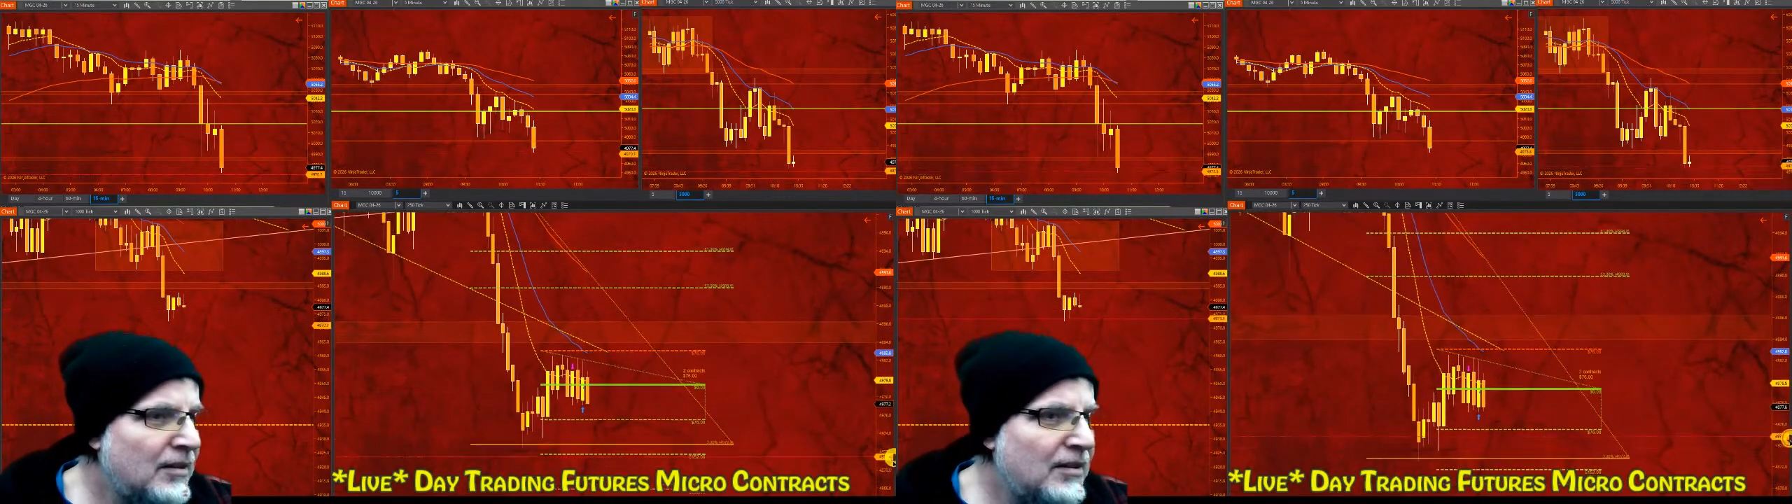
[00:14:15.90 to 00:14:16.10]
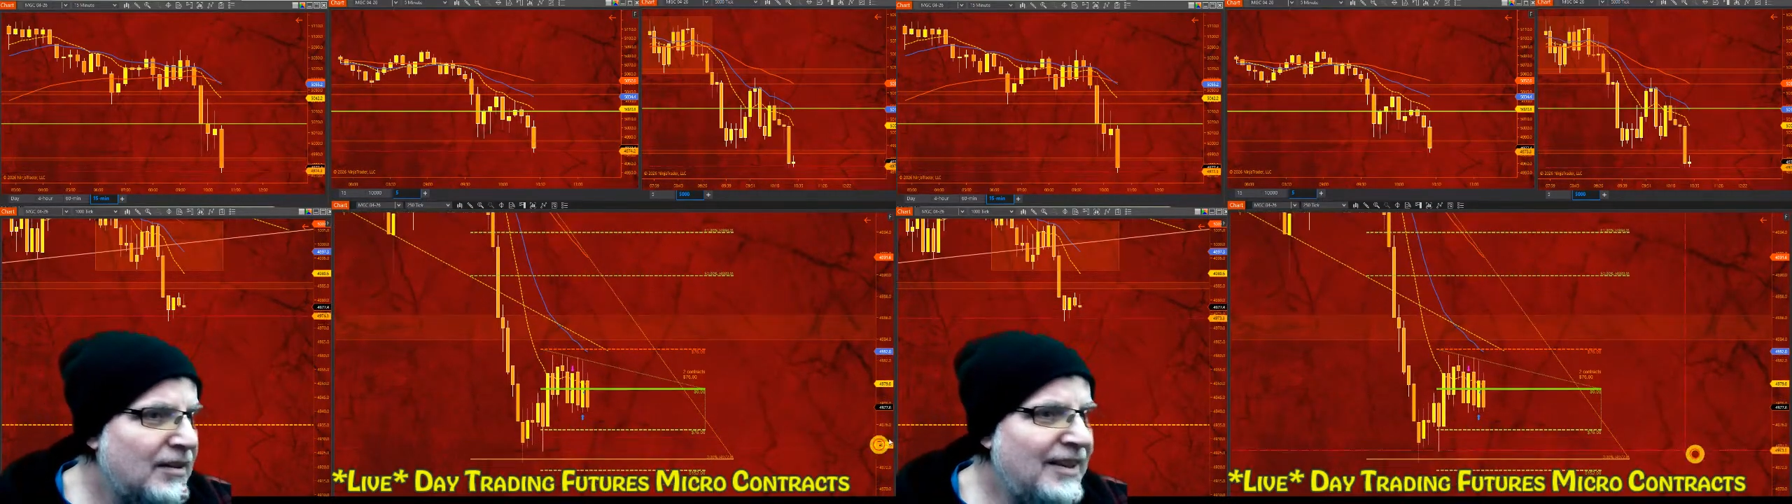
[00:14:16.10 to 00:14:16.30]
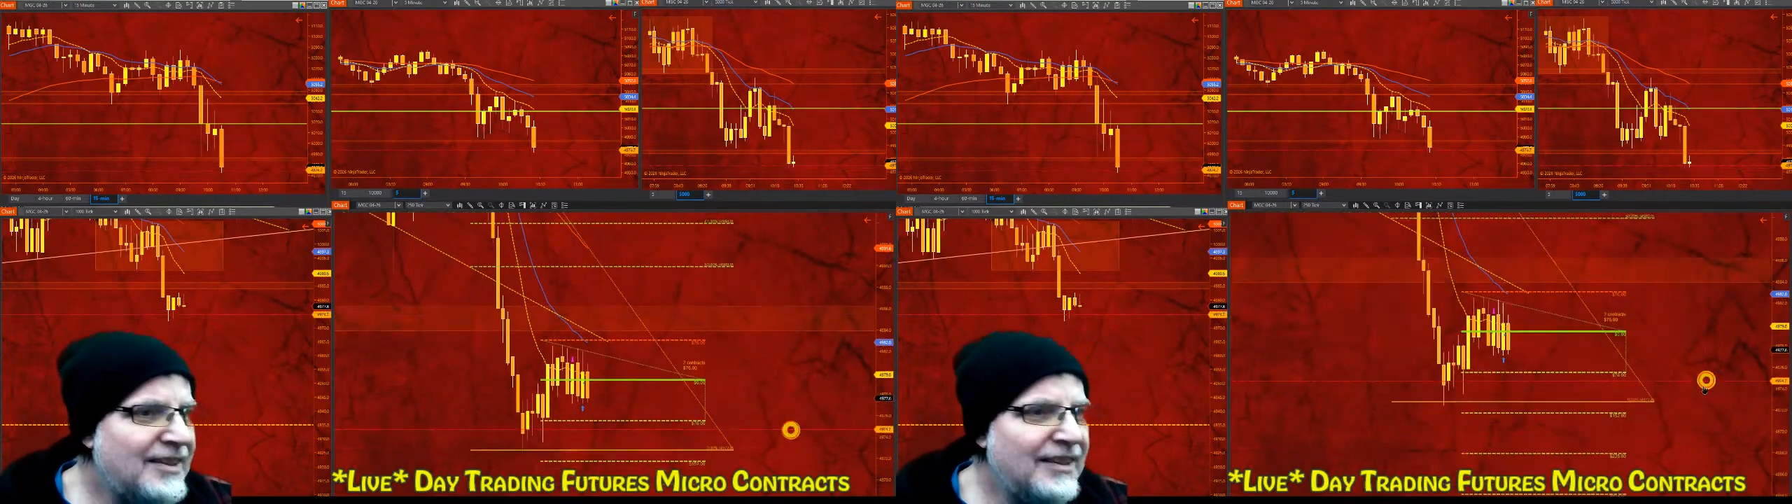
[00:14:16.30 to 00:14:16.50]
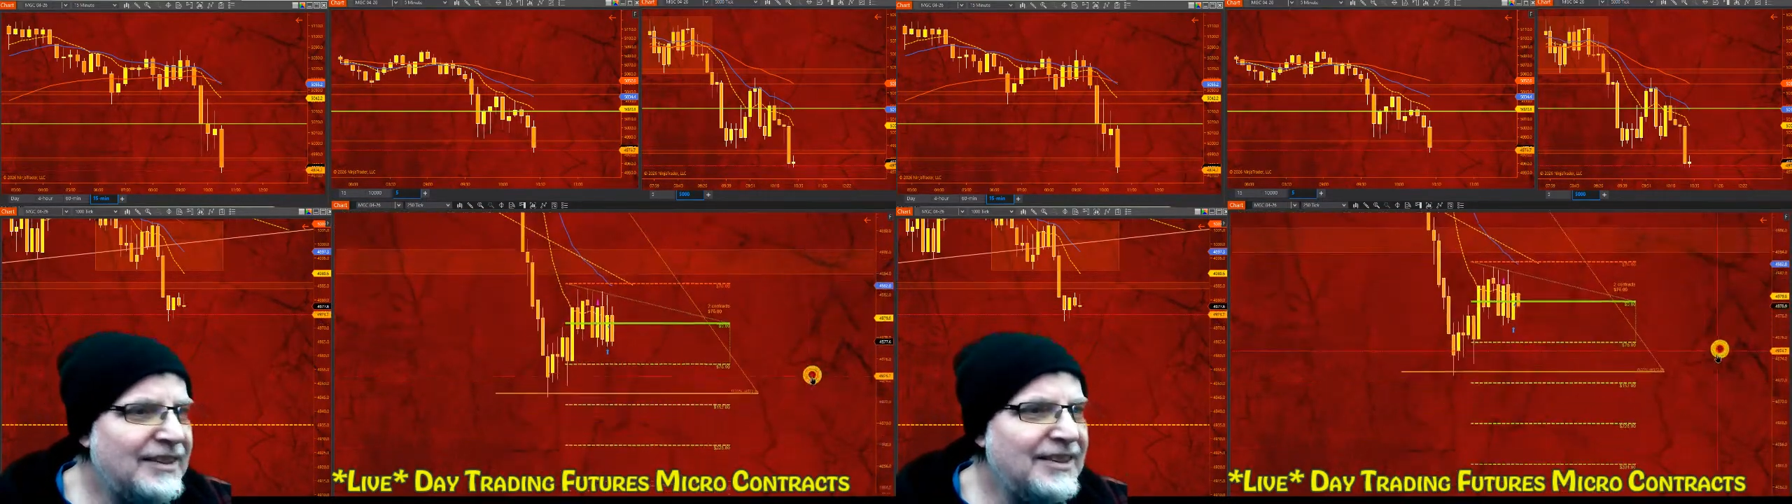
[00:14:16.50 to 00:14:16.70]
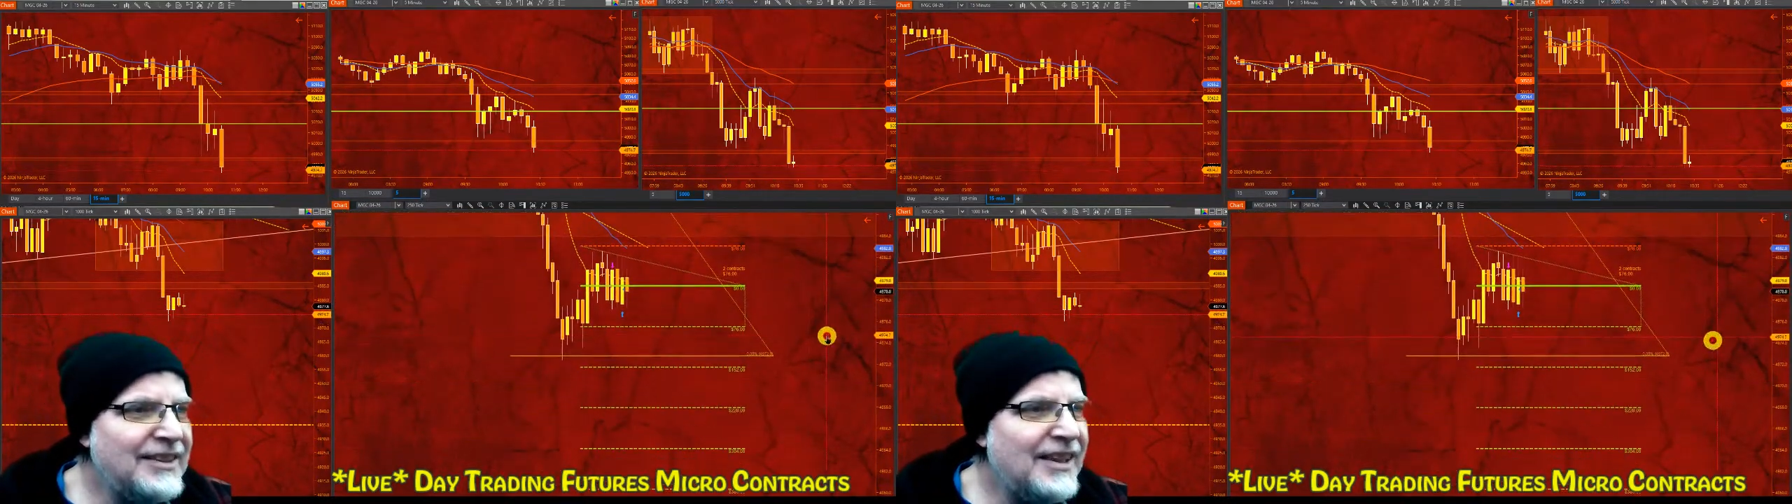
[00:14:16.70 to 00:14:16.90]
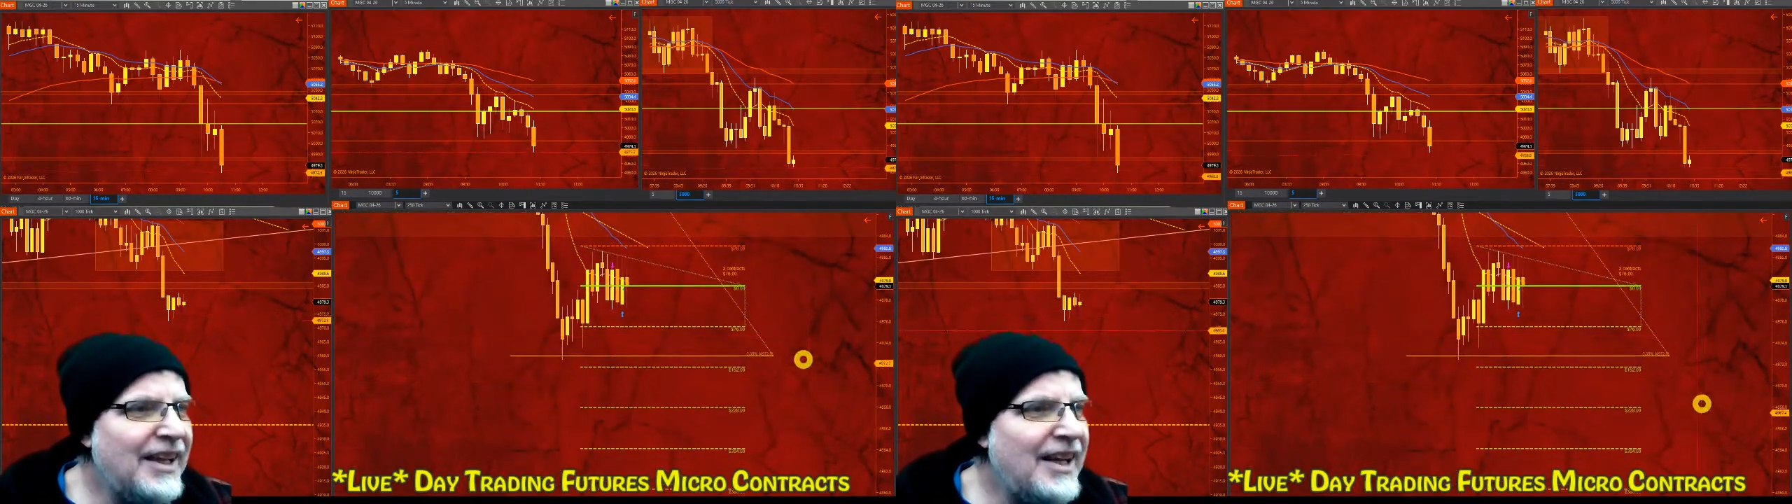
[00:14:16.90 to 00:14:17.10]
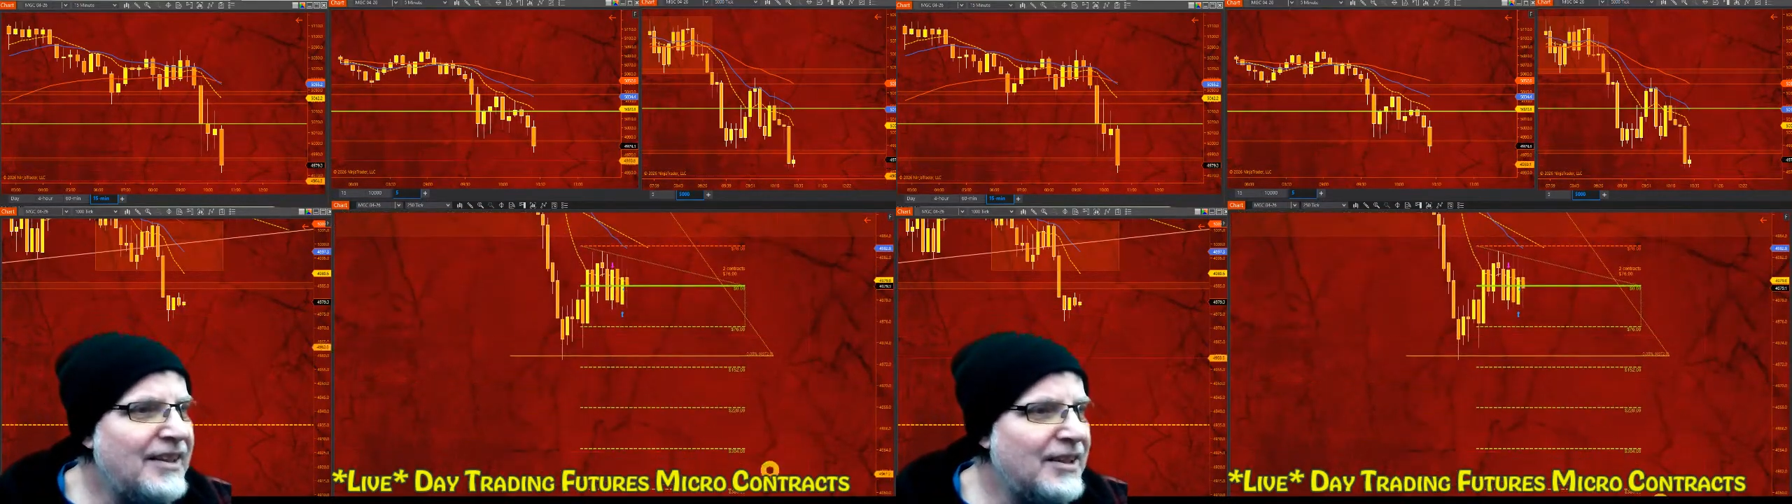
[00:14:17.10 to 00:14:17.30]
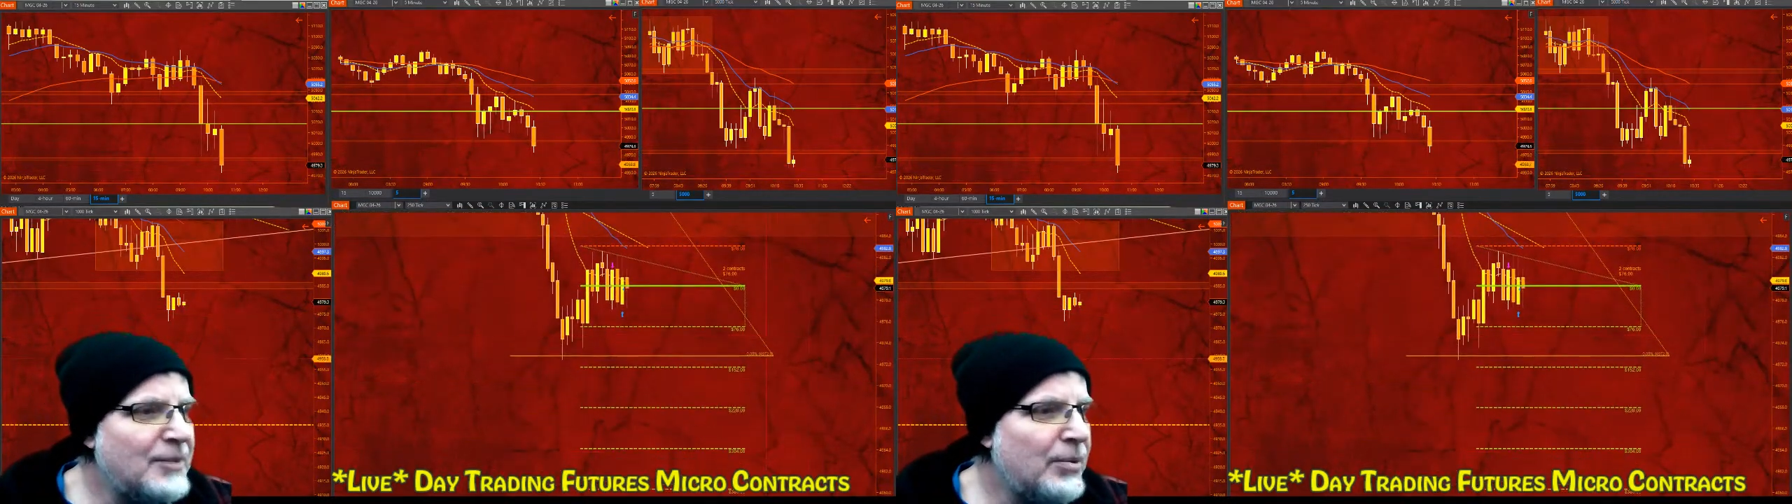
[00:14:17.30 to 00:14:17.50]
I hate
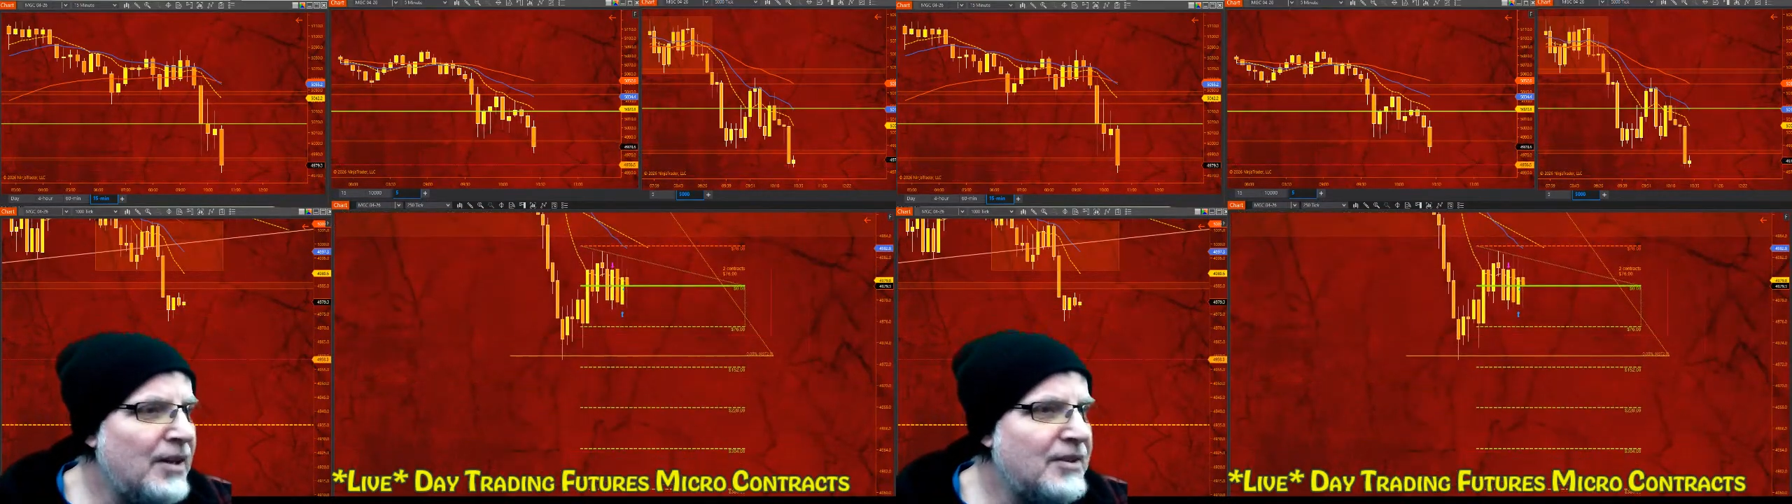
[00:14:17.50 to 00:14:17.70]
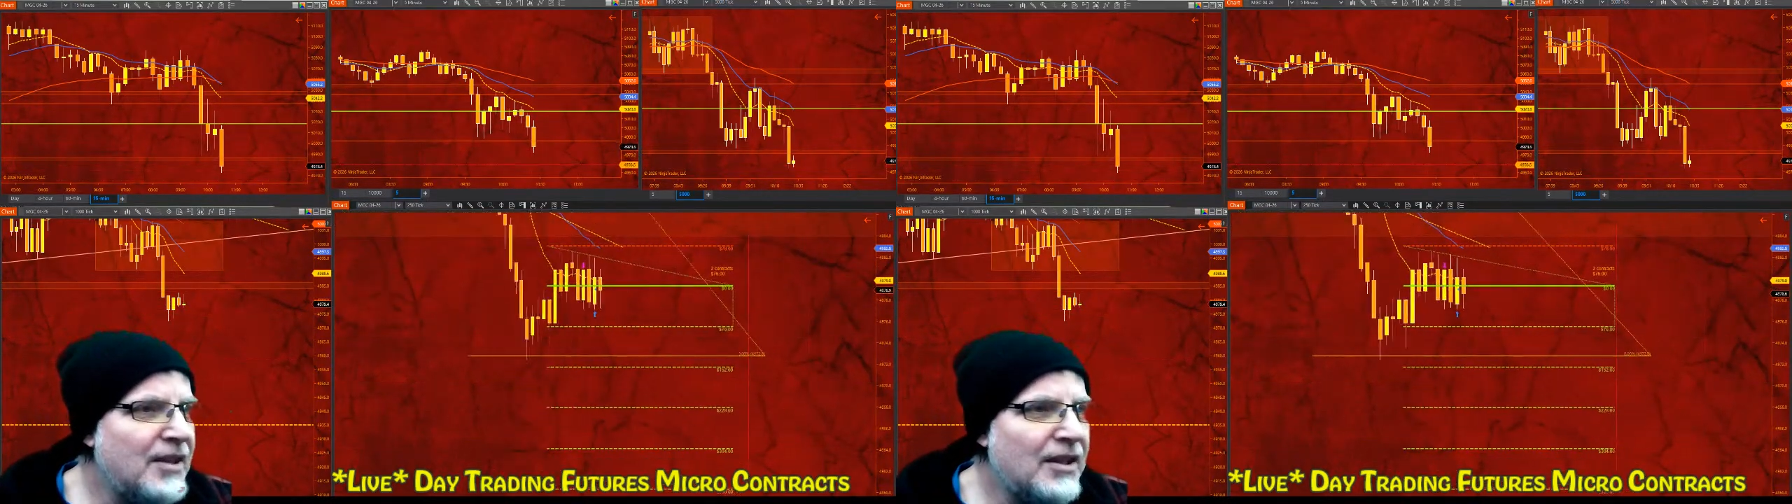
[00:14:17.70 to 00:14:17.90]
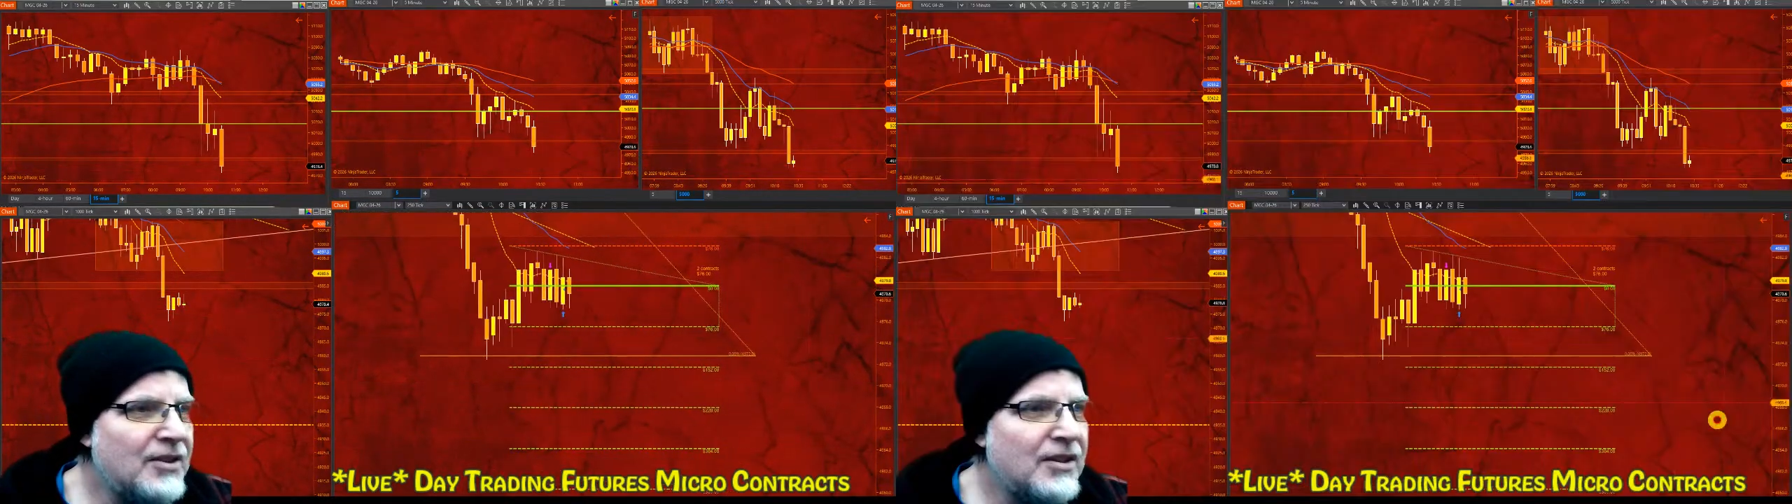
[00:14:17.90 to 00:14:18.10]
this price action.